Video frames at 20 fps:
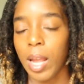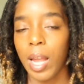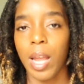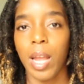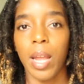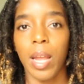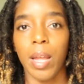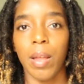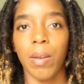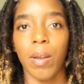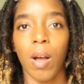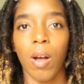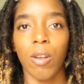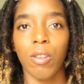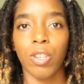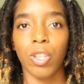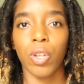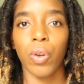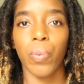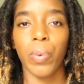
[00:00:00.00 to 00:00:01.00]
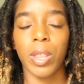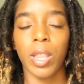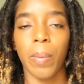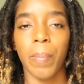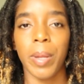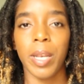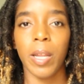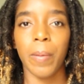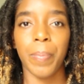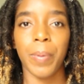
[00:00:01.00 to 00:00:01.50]
And also with the
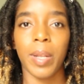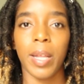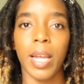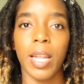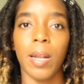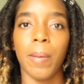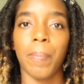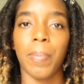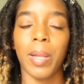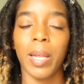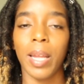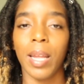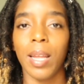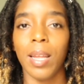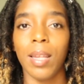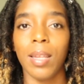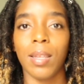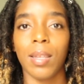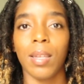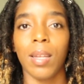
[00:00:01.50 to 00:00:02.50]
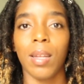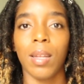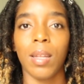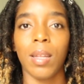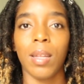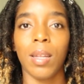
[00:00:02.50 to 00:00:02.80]
manipulating, please